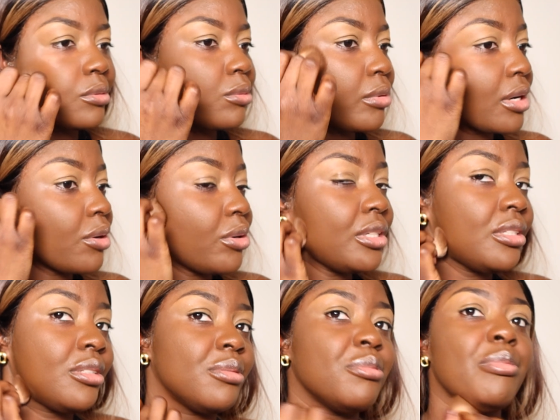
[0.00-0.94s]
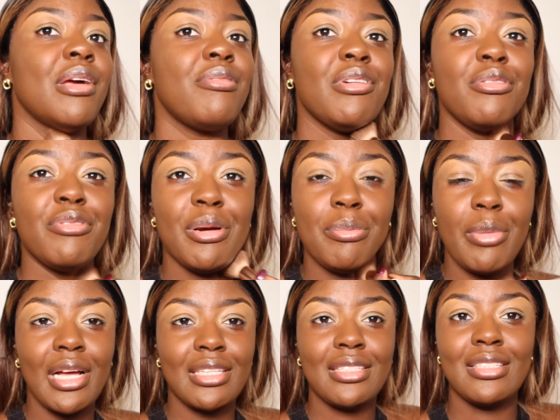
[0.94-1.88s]
We're going to my favorite
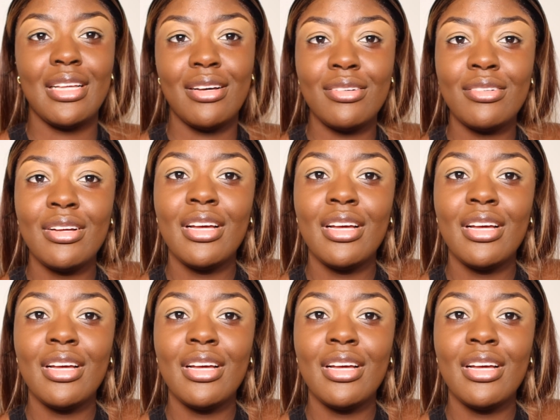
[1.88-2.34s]
part now.